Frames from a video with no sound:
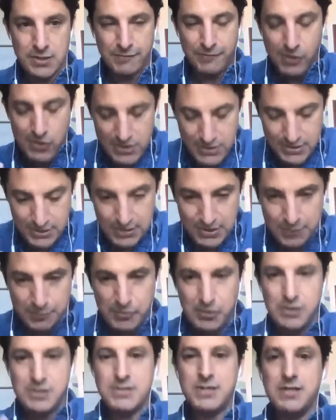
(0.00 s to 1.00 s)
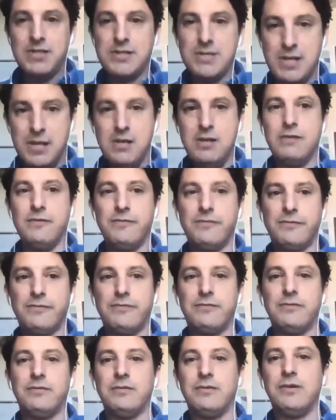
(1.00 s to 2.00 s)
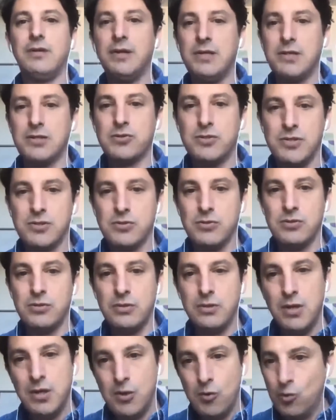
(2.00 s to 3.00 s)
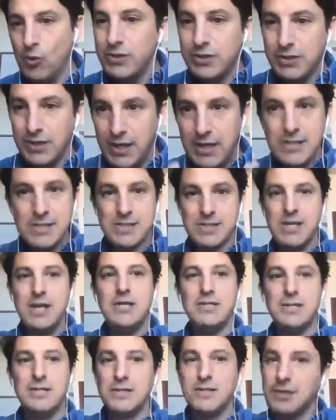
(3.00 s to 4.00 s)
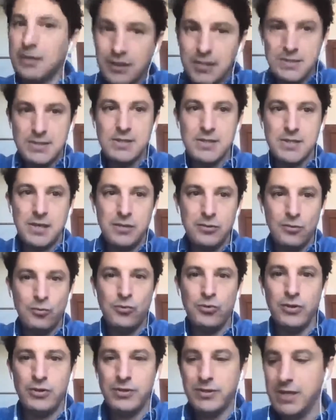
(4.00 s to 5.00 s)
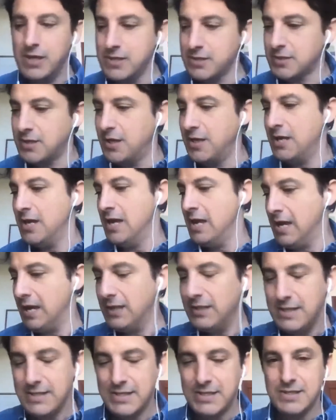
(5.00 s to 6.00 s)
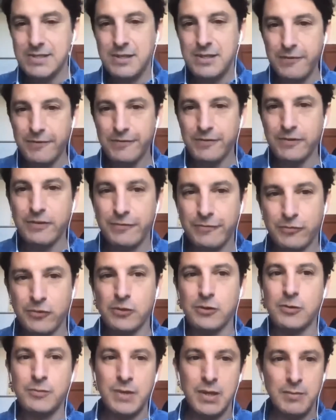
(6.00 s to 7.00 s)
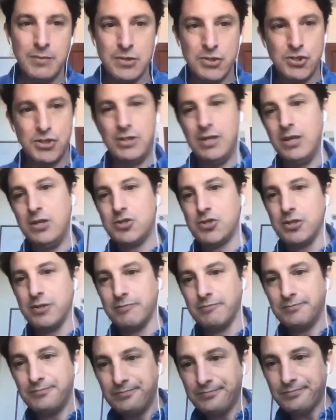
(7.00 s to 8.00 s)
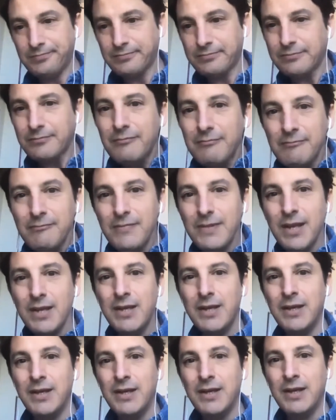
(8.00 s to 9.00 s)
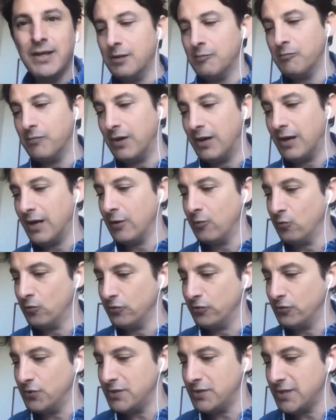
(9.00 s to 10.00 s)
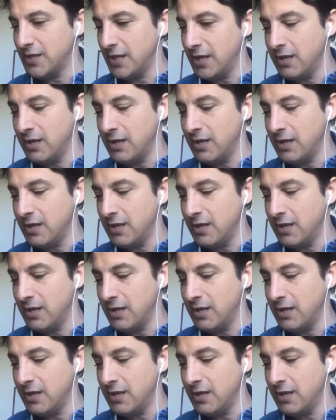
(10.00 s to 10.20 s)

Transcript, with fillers: as the experience itself is concerned, what it says is that this is how the world is. And this is different from imagination, um, I want to say.